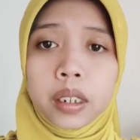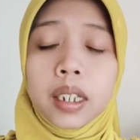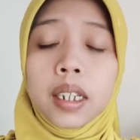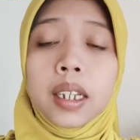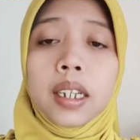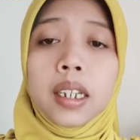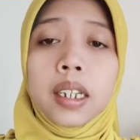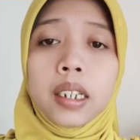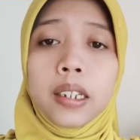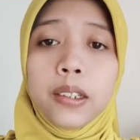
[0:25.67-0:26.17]

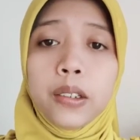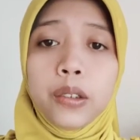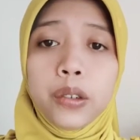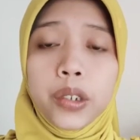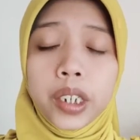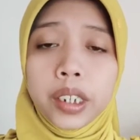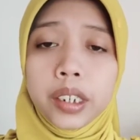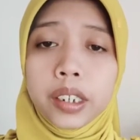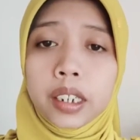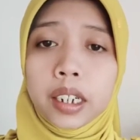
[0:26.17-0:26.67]
In
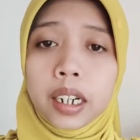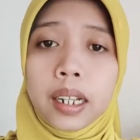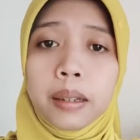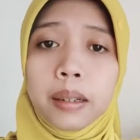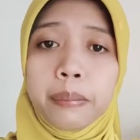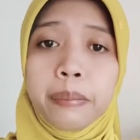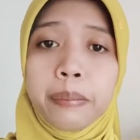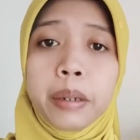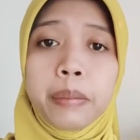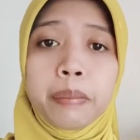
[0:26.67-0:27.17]
general,
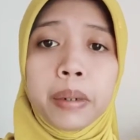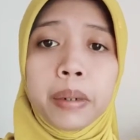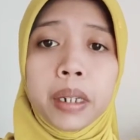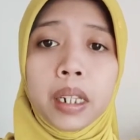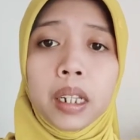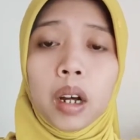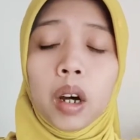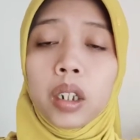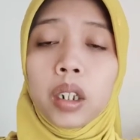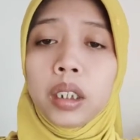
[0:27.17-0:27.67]
people
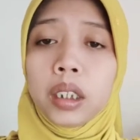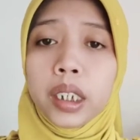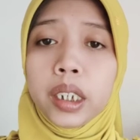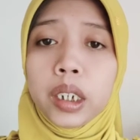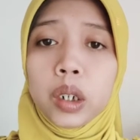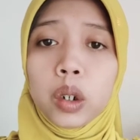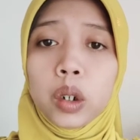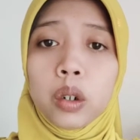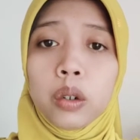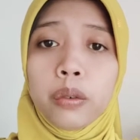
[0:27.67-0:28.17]
only
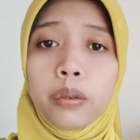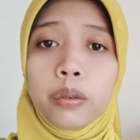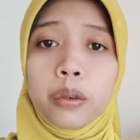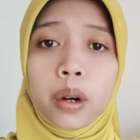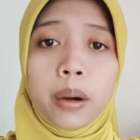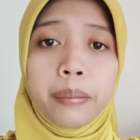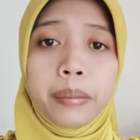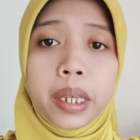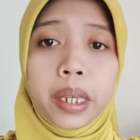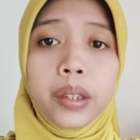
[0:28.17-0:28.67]
know from
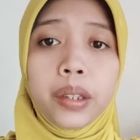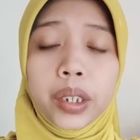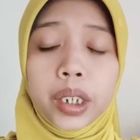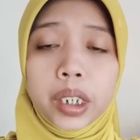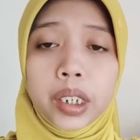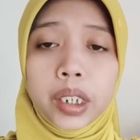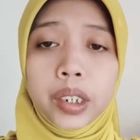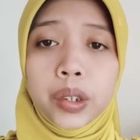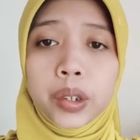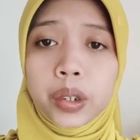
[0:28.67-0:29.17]

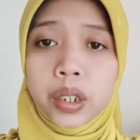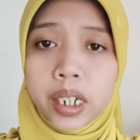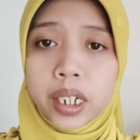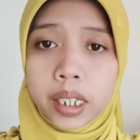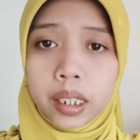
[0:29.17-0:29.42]
interest rate.